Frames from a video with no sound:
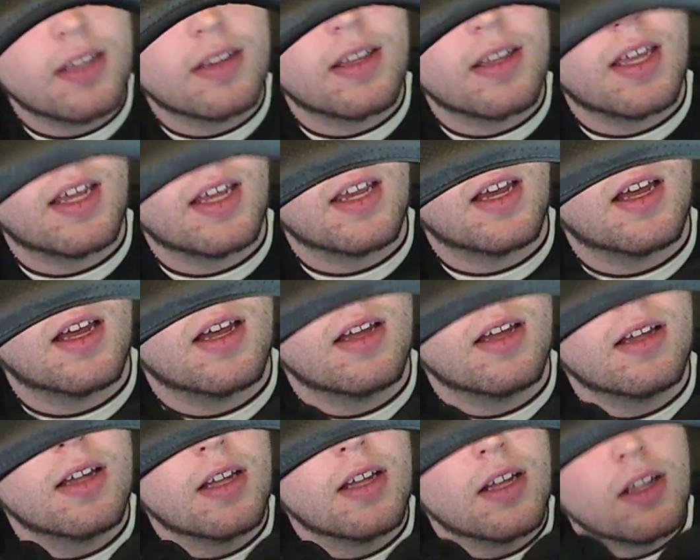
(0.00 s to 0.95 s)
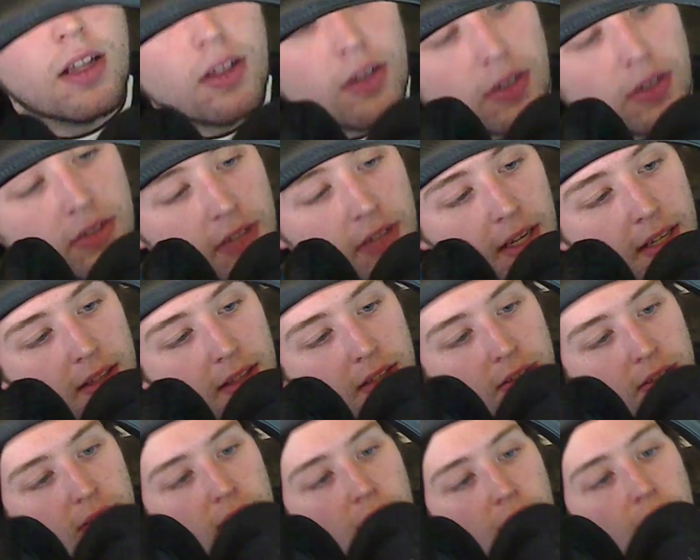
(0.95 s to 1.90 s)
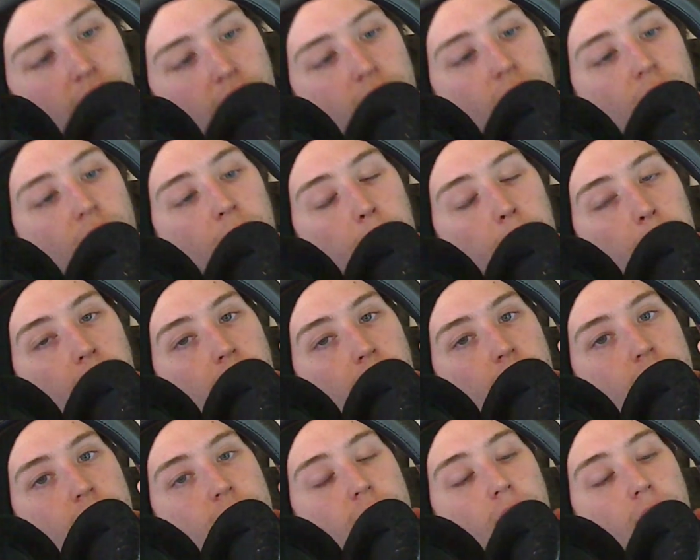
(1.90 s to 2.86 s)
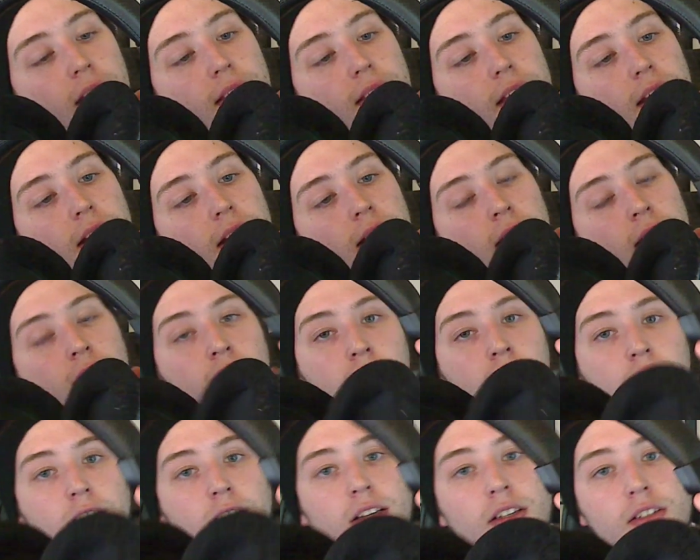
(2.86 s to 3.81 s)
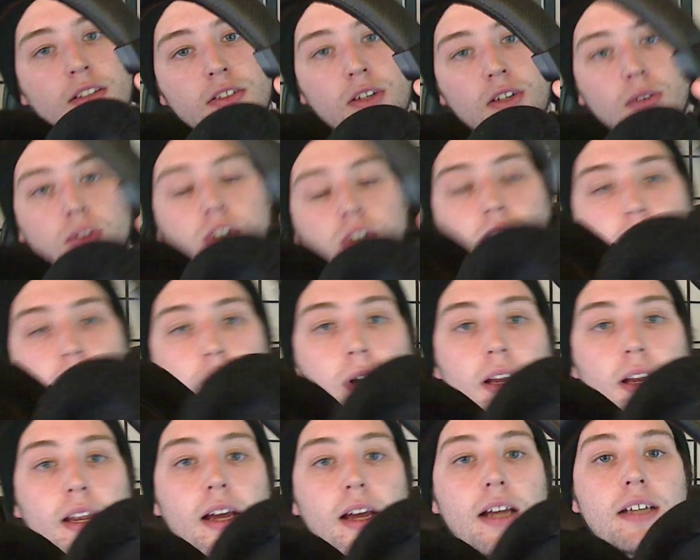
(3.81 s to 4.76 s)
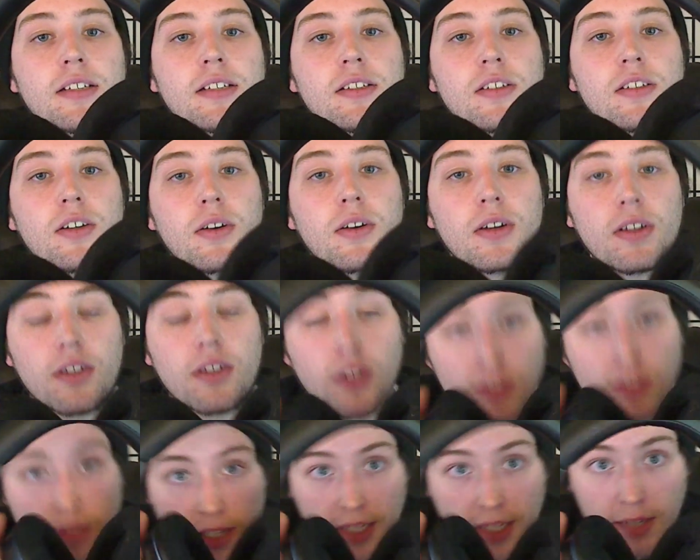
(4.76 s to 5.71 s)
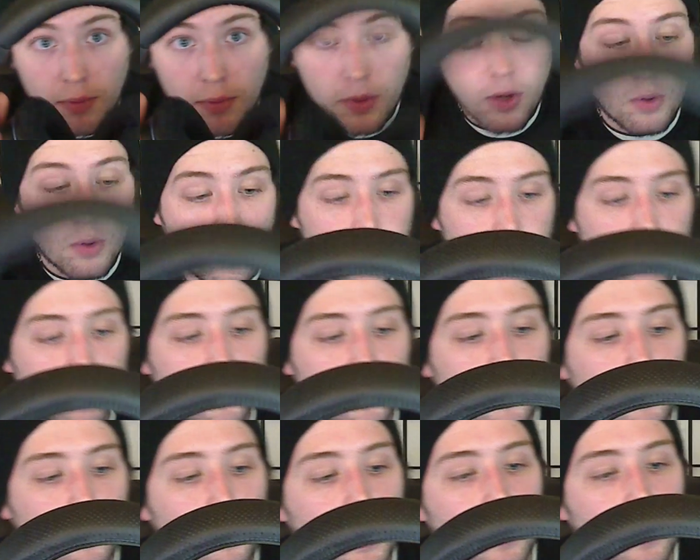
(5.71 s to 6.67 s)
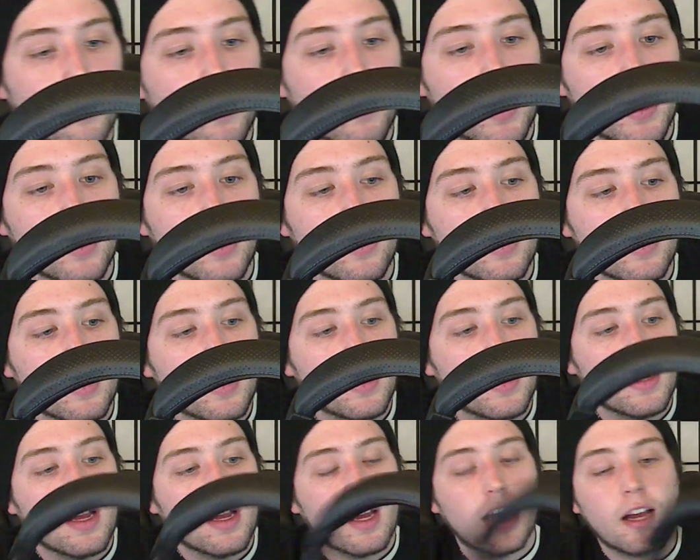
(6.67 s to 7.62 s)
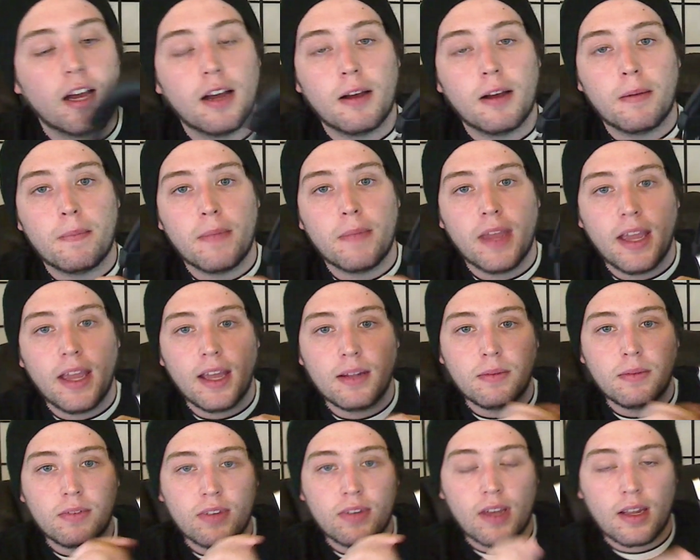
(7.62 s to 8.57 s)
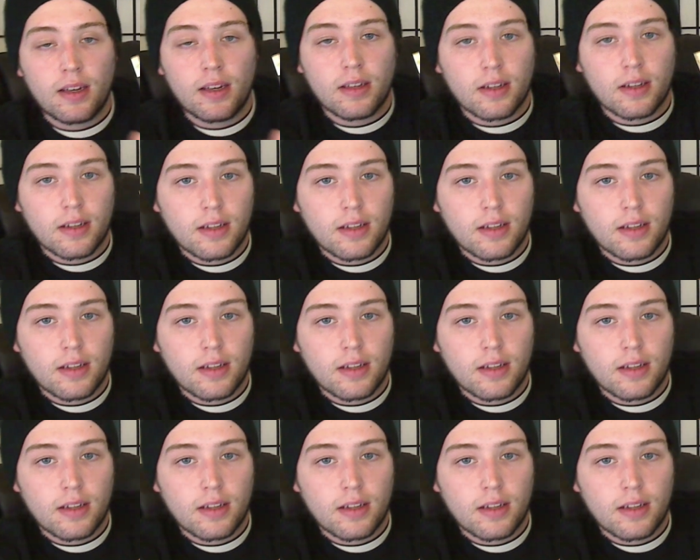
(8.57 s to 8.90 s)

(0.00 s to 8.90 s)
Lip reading: They looks like it's got metal inside there, so which is quite nice. So it looks like it would hold up for quite a while. Headset